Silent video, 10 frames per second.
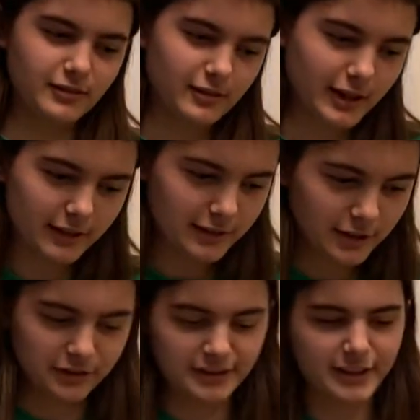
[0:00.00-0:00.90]
Like,
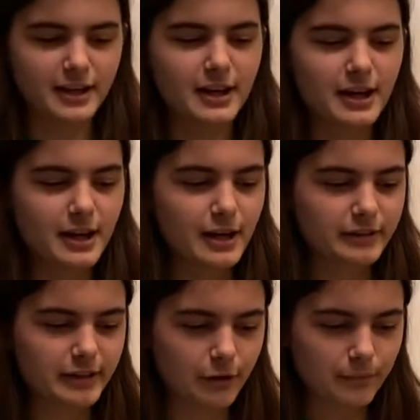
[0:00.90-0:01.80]
you'll see.
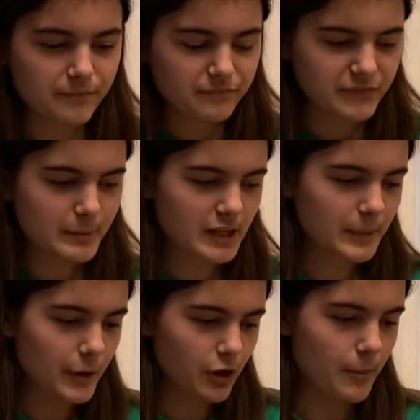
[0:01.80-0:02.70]
So, to make the
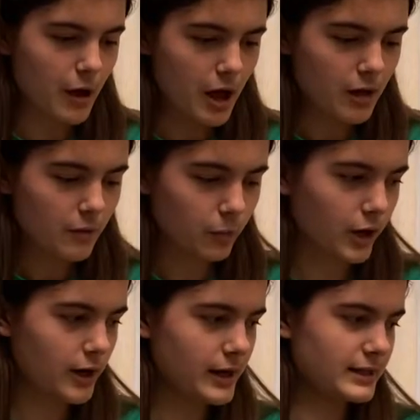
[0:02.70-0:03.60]
Pokeball, we're
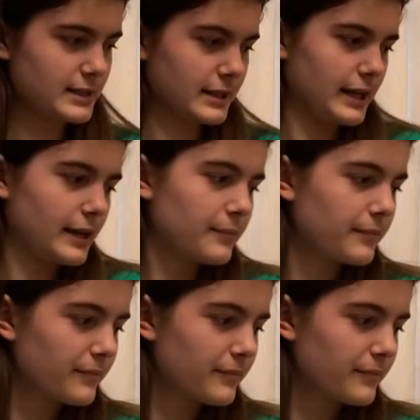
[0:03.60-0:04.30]
going to need